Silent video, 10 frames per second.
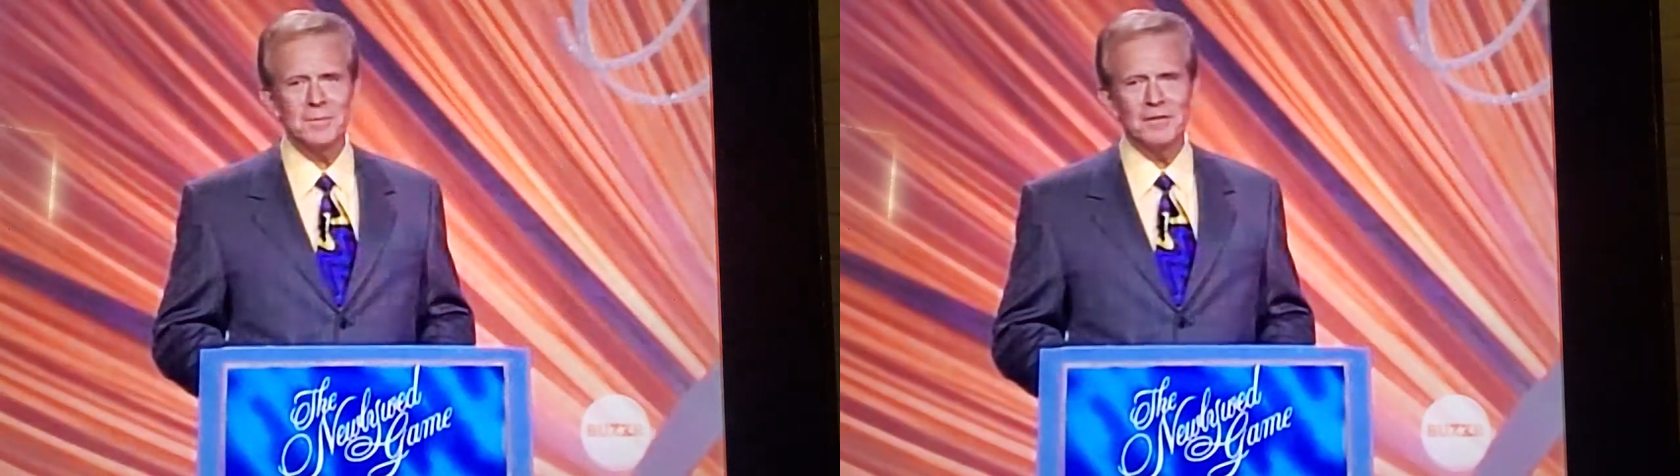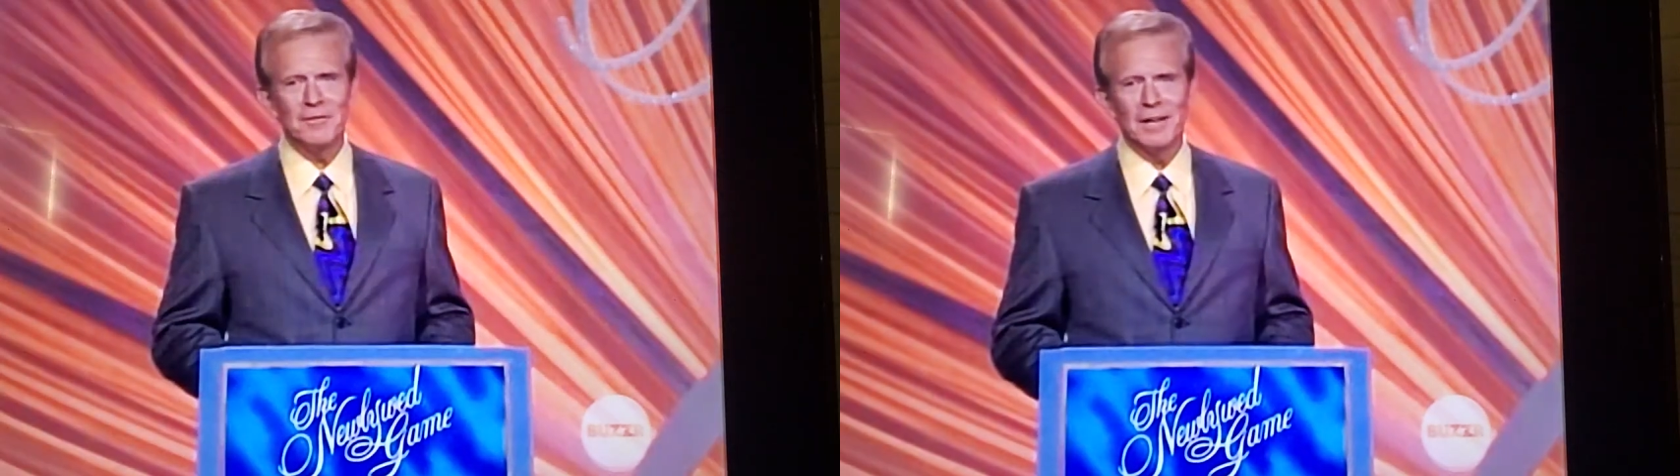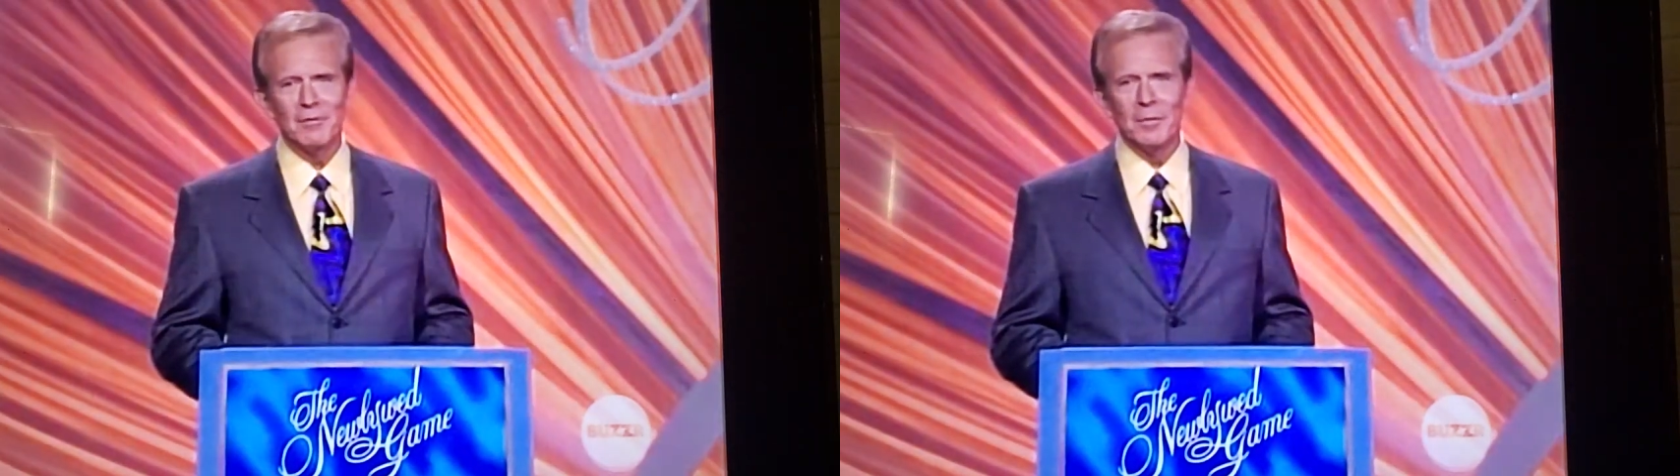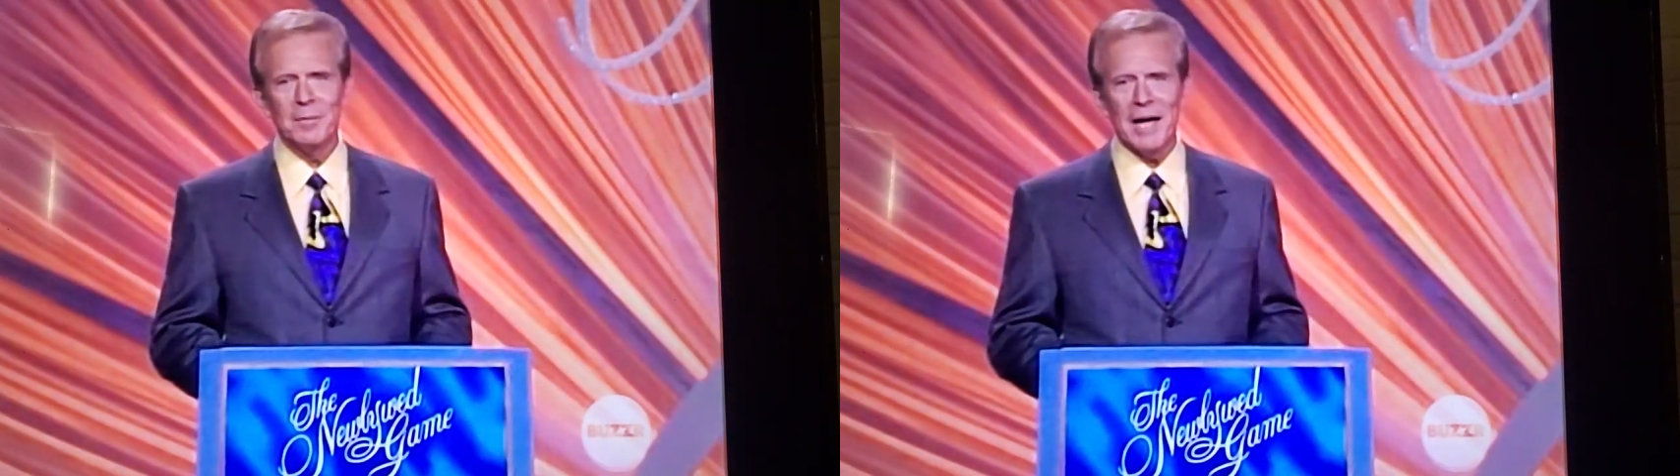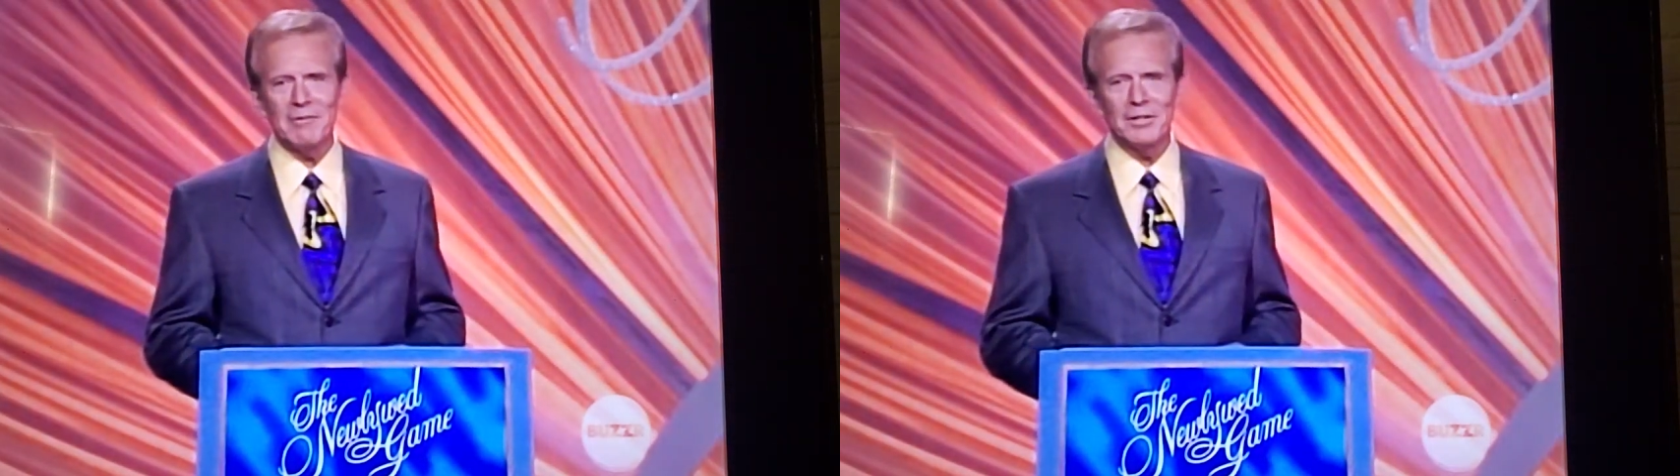It's been fun. We'll
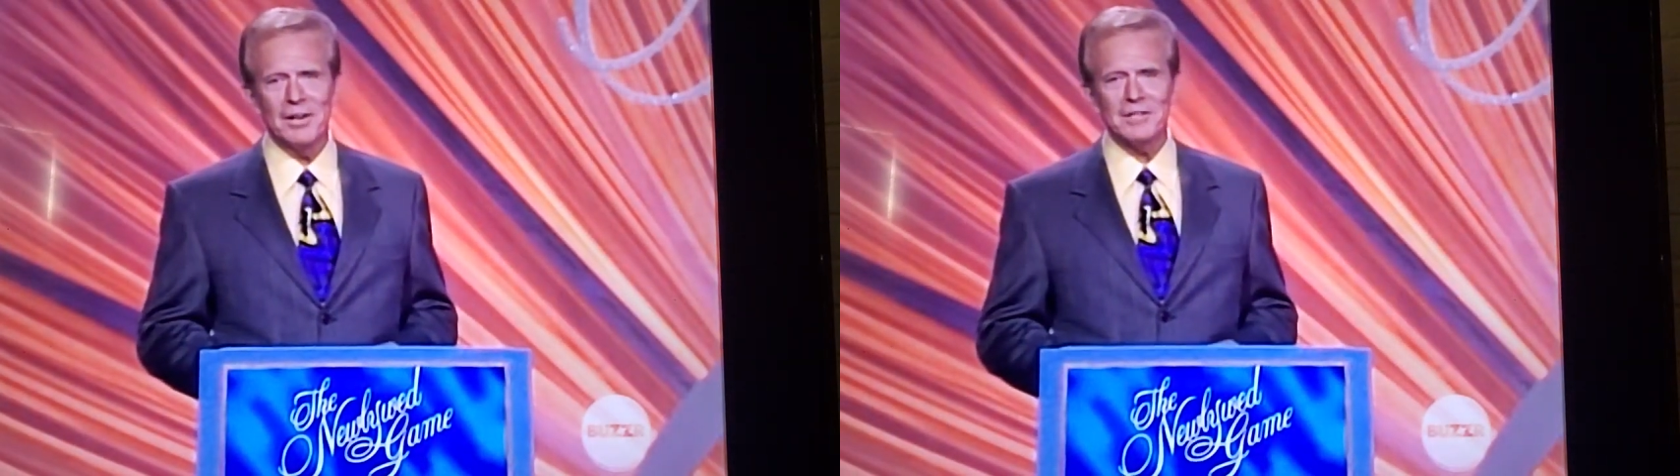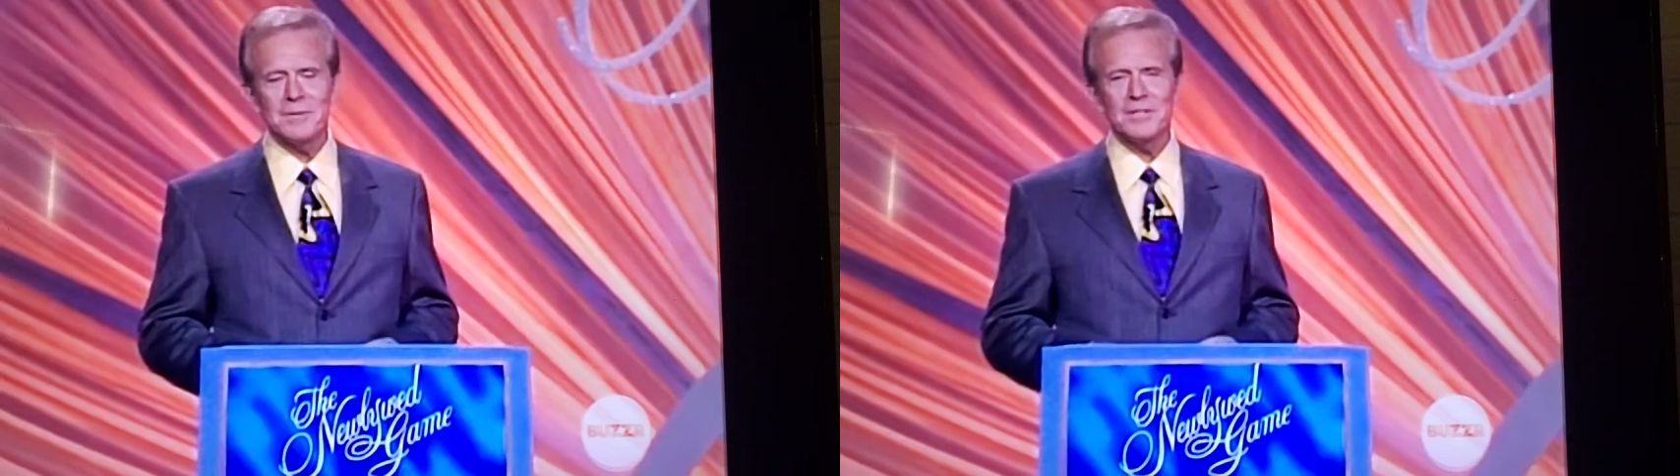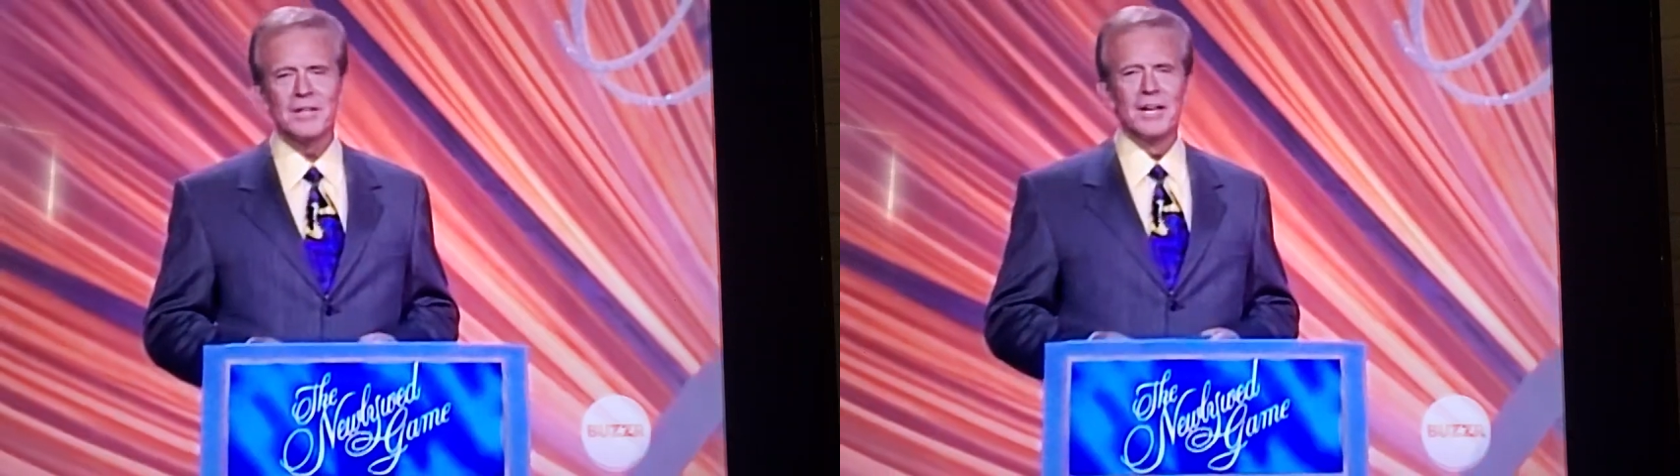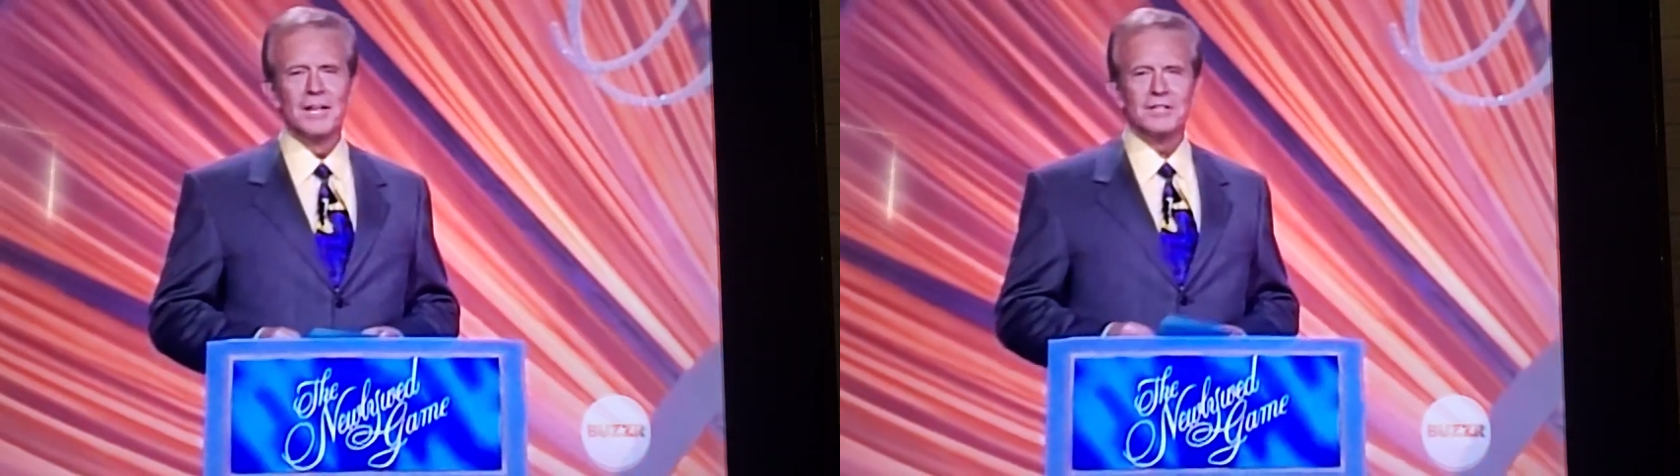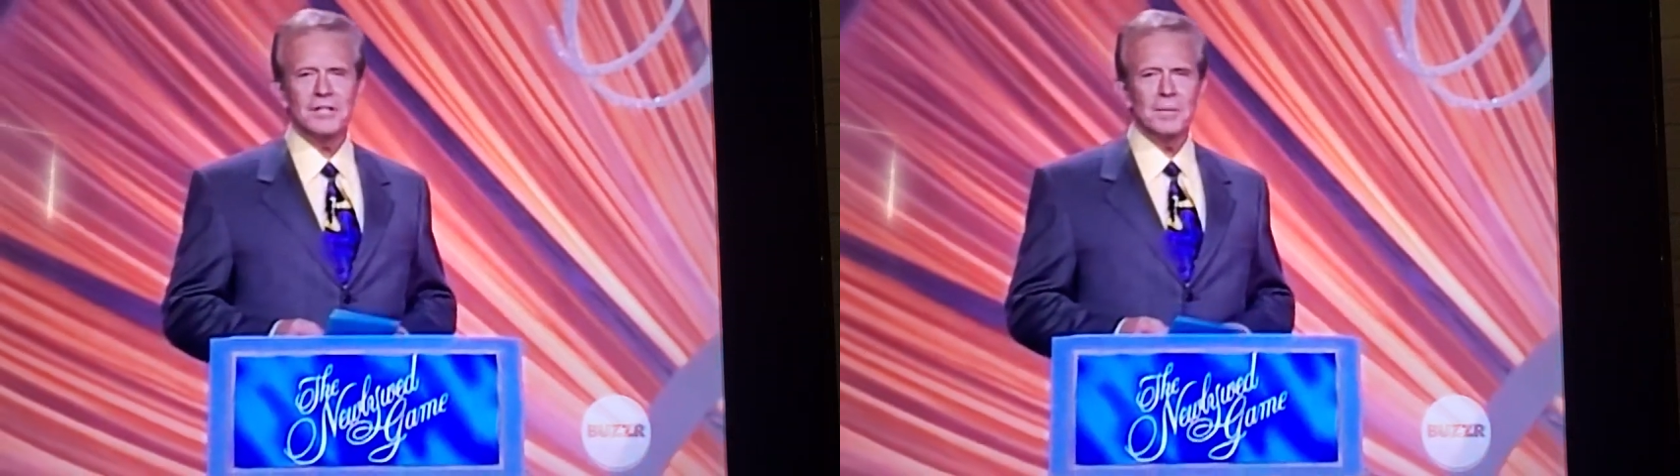be back with our husbands.
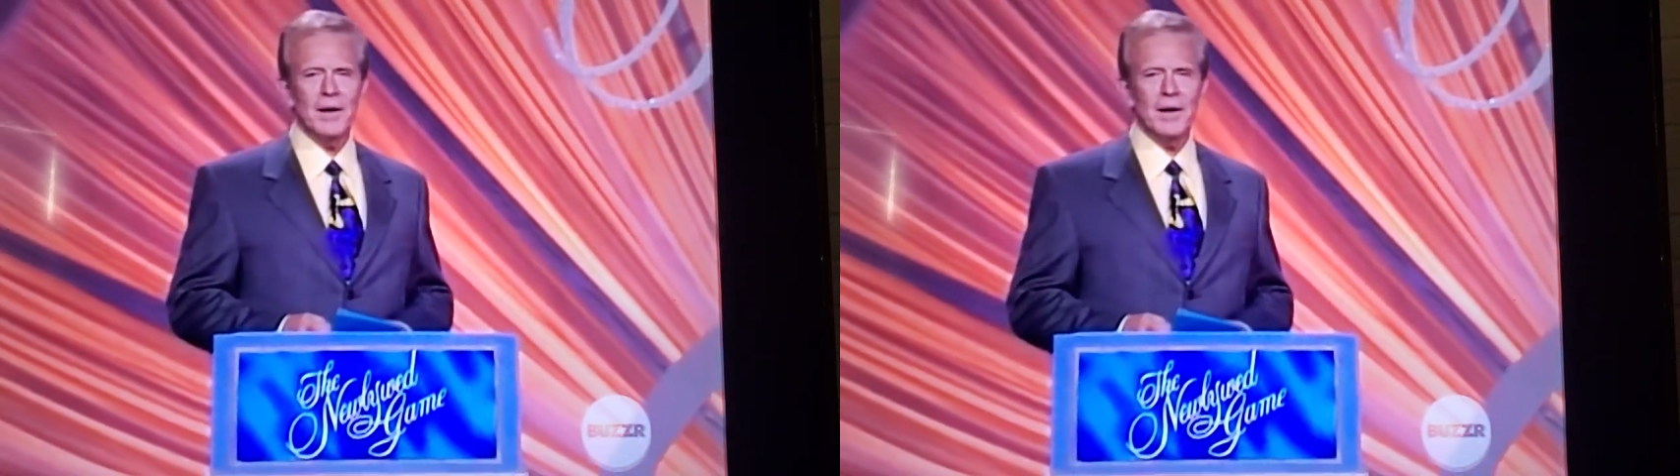the